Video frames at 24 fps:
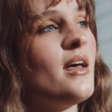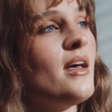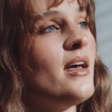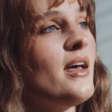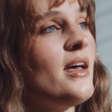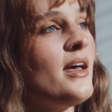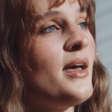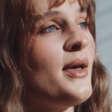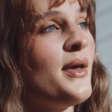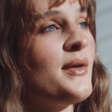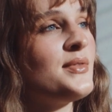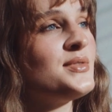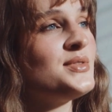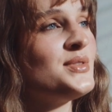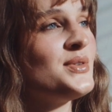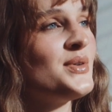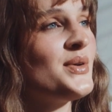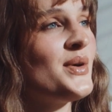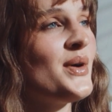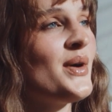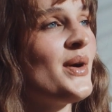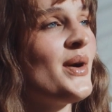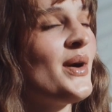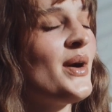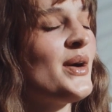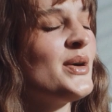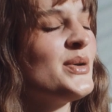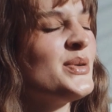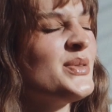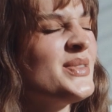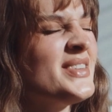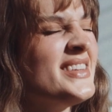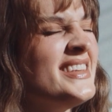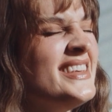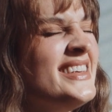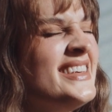After
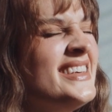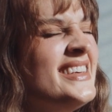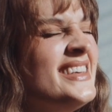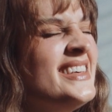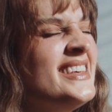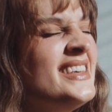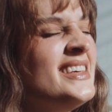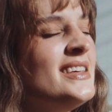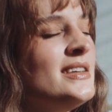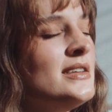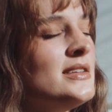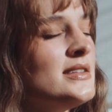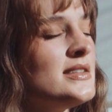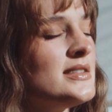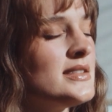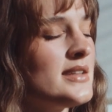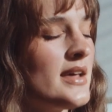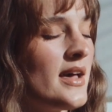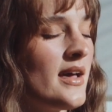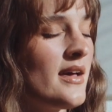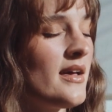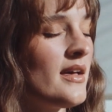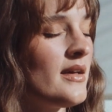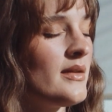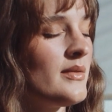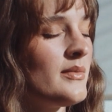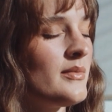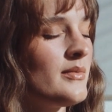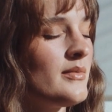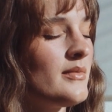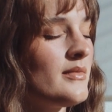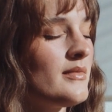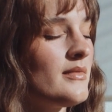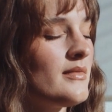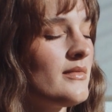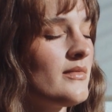all this
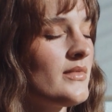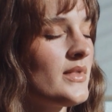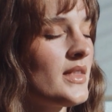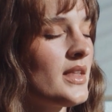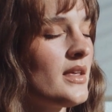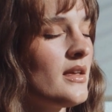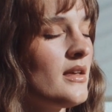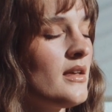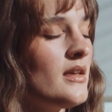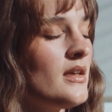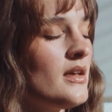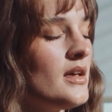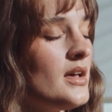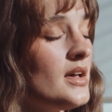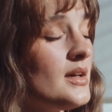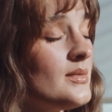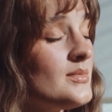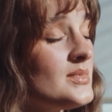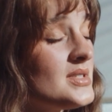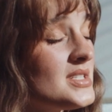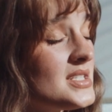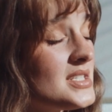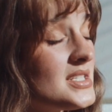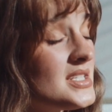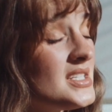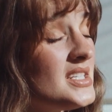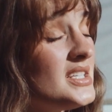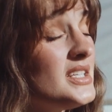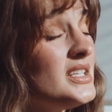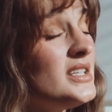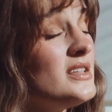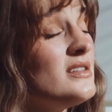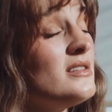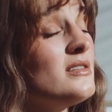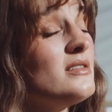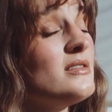time, I'm
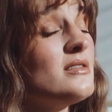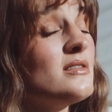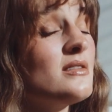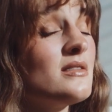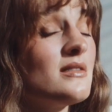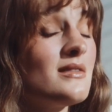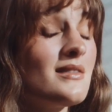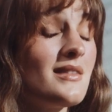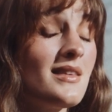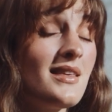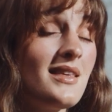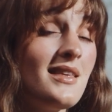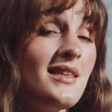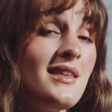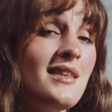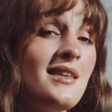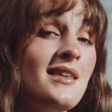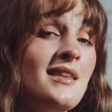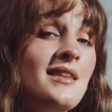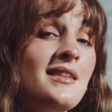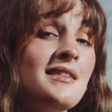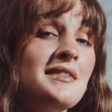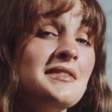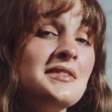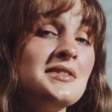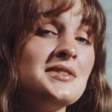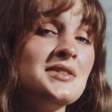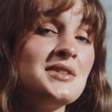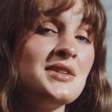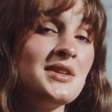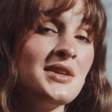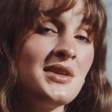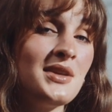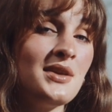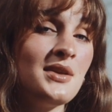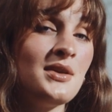still in
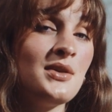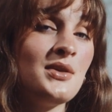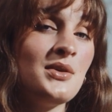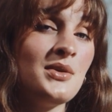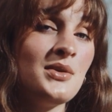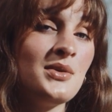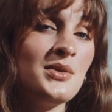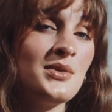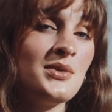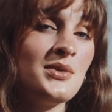you.